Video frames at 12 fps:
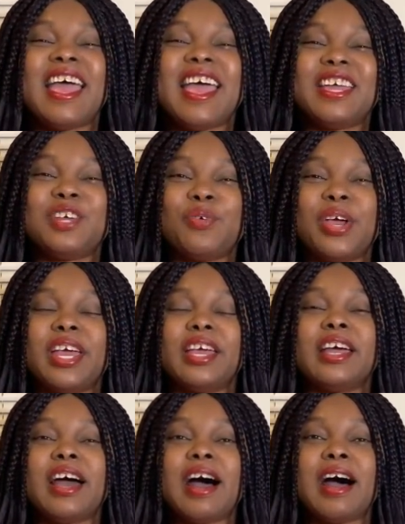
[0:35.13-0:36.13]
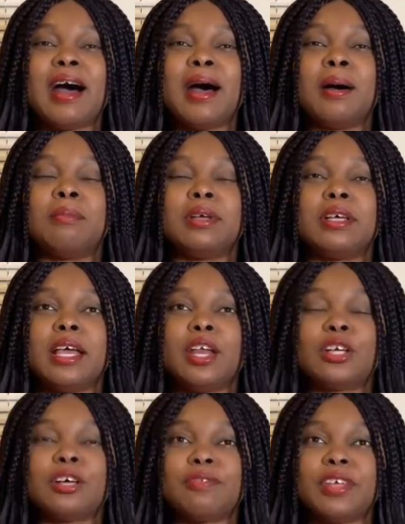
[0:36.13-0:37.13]
Anyway, um a
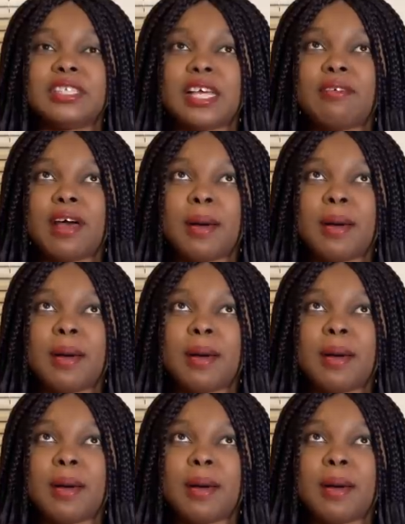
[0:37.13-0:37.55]
lot of things have